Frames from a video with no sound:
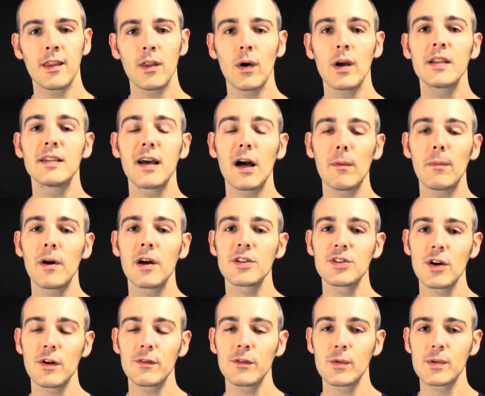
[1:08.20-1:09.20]
Though I doubt Bon
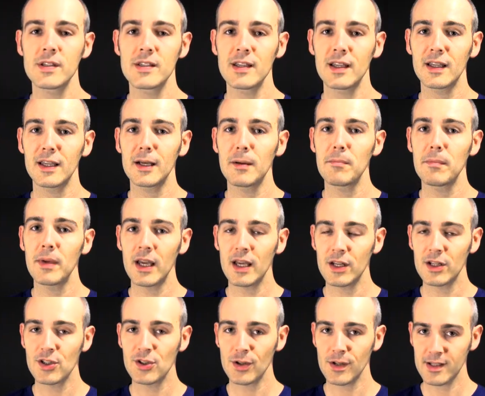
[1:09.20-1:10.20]
Jovi was seeking a
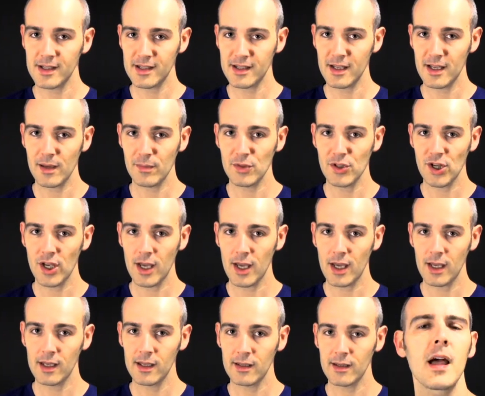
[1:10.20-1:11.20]
manager at
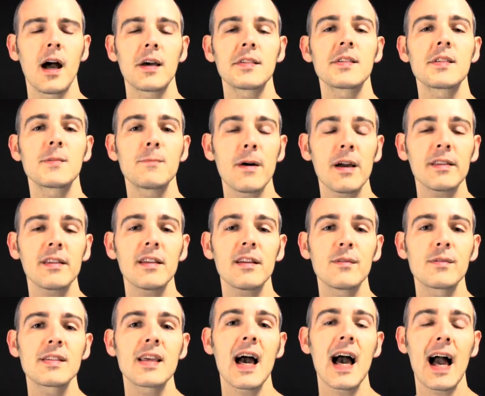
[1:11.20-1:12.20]
CMJ, I suspect that he
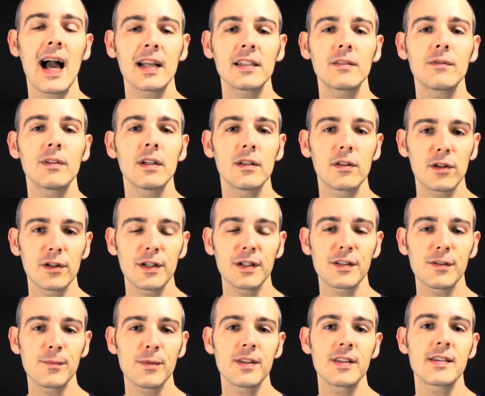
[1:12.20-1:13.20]
was actively learning
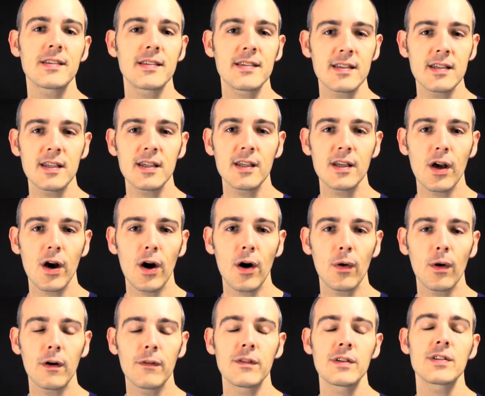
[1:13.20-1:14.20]
to be the CEO
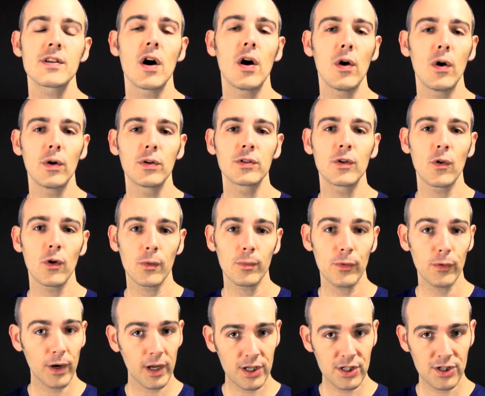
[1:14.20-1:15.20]
of his own
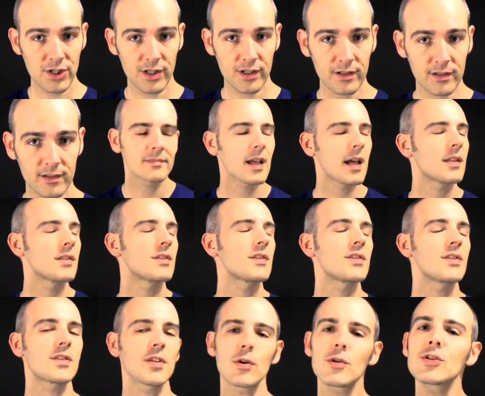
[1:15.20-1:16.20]
corporation. And
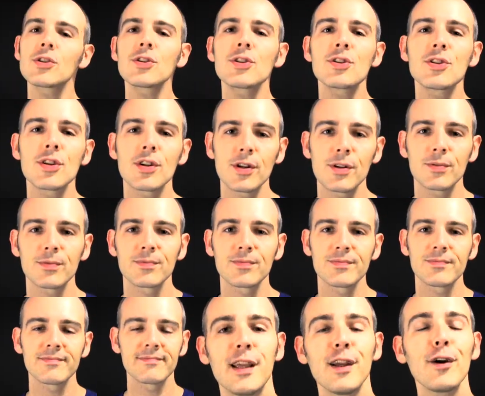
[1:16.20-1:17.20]
so should you.
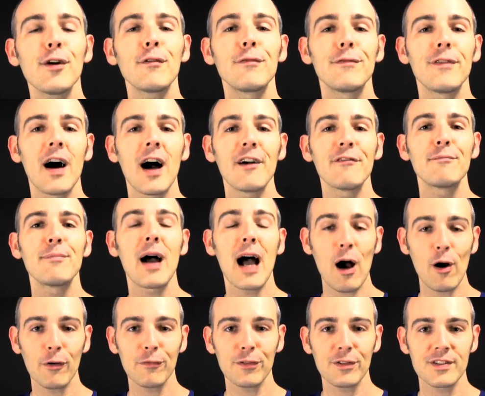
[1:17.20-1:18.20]
Here are 5
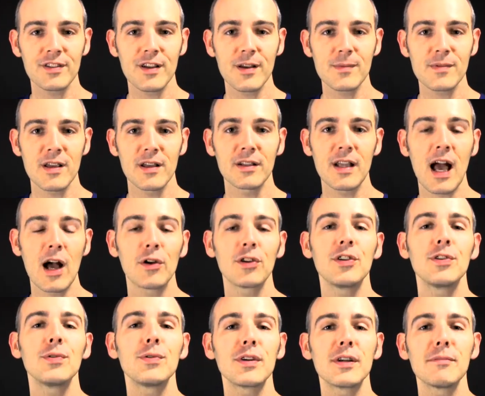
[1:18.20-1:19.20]
powerful tips on how
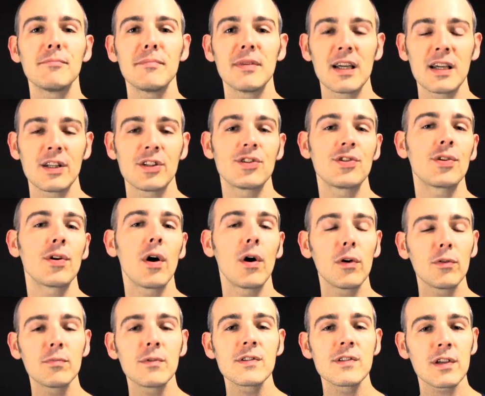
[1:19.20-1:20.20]
you can manage your
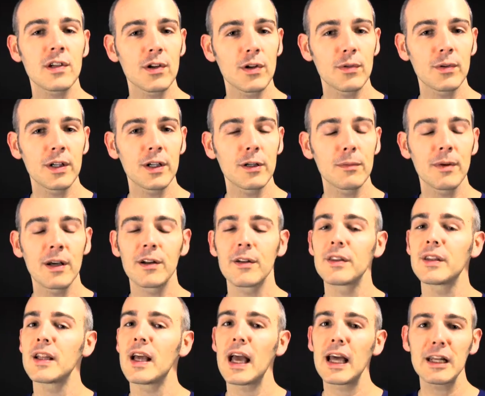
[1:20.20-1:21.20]
own music career better
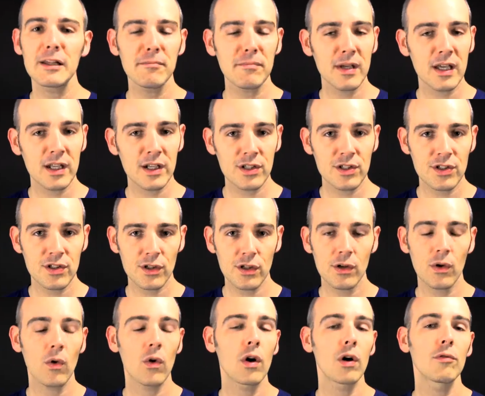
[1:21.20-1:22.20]
than any
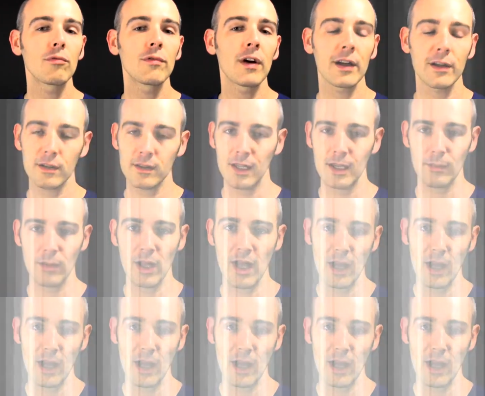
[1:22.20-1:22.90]
manager or record label